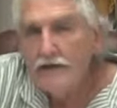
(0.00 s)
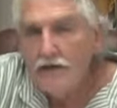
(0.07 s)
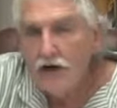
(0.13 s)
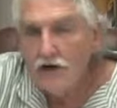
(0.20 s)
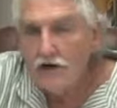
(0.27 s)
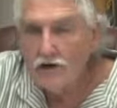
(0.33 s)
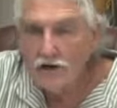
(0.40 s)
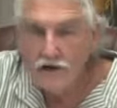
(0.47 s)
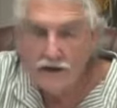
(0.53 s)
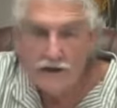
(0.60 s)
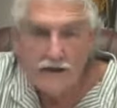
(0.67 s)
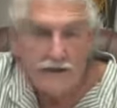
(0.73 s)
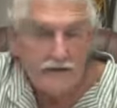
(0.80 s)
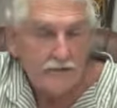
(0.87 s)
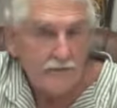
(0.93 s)
You know, you're
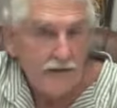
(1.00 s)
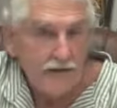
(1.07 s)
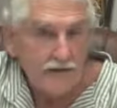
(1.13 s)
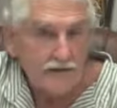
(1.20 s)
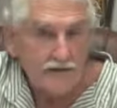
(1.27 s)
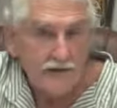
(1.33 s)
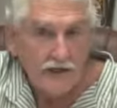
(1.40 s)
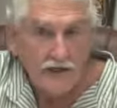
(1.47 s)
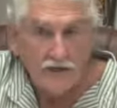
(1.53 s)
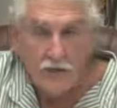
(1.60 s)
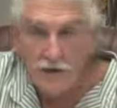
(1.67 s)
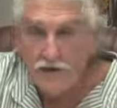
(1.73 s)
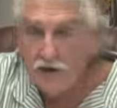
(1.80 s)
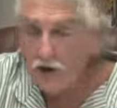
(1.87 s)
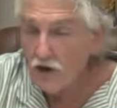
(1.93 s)
looking at the beta cells,
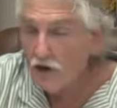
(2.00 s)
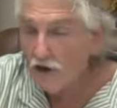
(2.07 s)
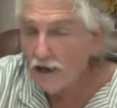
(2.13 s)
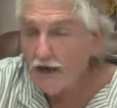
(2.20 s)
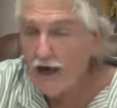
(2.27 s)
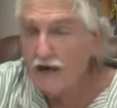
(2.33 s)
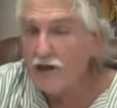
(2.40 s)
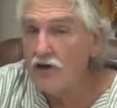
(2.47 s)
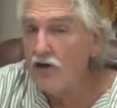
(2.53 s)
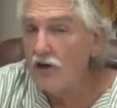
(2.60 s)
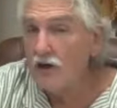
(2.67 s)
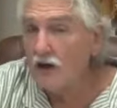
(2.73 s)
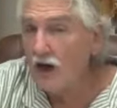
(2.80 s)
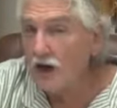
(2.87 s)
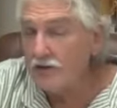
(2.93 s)
whether you're looking at a
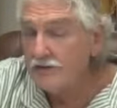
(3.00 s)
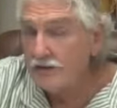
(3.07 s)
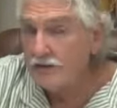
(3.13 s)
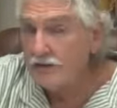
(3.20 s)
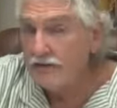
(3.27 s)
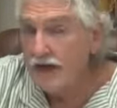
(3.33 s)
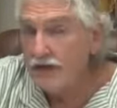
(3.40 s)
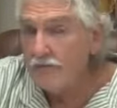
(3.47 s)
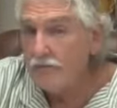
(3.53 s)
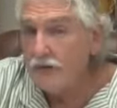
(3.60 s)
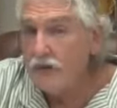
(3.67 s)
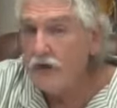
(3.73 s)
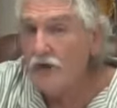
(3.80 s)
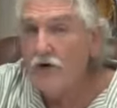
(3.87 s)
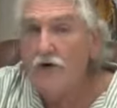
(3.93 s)
neurological type
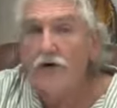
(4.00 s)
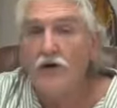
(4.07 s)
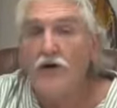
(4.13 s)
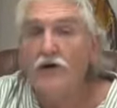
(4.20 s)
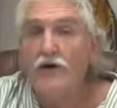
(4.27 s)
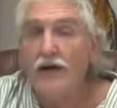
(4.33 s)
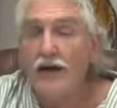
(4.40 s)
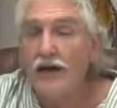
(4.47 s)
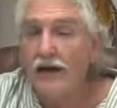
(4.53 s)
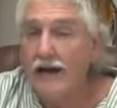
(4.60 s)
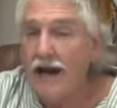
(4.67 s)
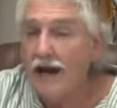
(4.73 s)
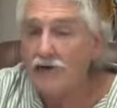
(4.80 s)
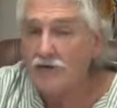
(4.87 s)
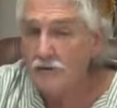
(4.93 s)
one or you're looking at
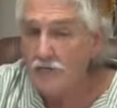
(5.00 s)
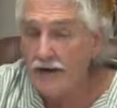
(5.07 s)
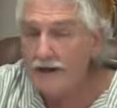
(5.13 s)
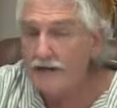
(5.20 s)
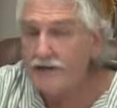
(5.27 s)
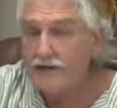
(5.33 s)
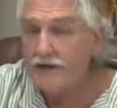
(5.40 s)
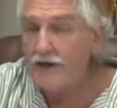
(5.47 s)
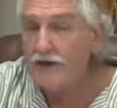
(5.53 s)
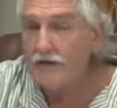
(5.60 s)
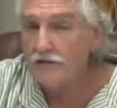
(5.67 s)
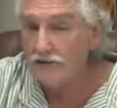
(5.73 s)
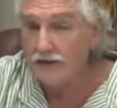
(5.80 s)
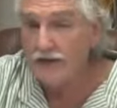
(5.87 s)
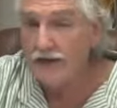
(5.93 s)
an actual beta
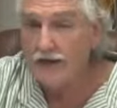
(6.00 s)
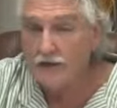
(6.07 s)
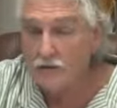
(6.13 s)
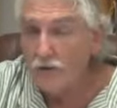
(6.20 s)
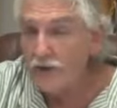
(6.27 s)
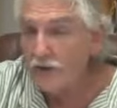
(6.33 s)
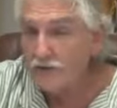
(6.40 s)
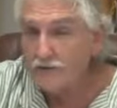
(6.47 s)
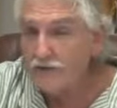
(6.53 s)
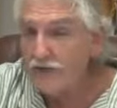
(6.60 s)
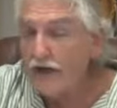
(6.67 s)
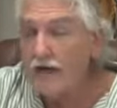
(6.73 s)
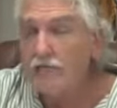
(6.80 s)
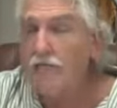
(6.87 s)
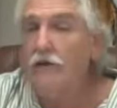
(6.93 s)
cell genetic weakness
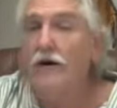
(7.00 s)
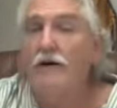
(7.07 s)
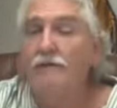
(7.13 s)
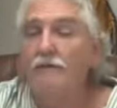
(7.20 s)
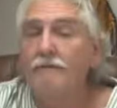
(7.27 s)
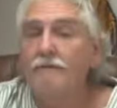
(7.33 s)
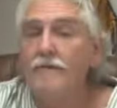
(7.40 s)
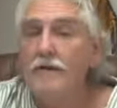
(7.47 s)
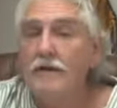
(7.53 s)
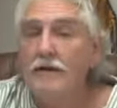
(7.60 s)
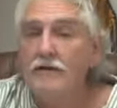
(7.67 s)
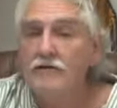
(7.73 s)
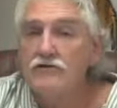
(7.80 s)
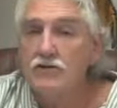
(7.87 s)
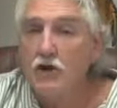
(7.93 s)
type one.
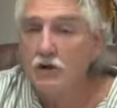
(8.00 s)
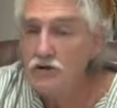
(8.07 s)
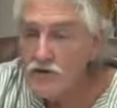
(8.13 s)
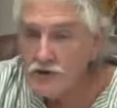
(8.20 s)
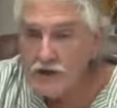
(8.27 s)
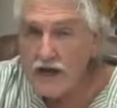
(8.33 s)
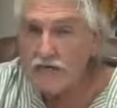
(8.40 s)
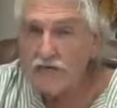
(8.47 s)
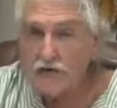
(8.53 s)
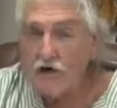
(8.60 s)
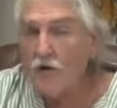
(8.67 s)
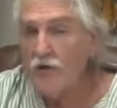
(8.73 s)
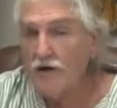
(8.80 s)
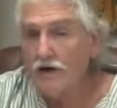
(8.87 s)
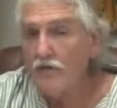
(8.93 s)
So you just have to
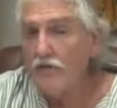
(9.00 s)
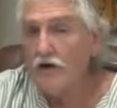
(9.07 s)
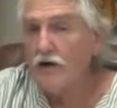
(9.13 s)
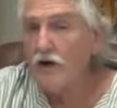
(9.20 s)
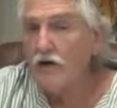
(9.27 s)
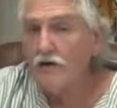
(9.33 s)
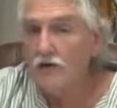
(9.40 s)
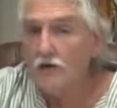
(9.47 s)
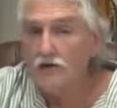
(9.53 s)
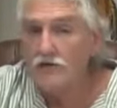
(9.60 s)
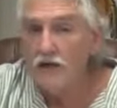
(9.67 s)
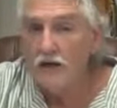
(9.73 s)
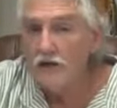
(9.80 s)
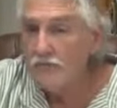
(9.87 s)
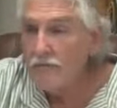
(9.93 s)
go in and work on those.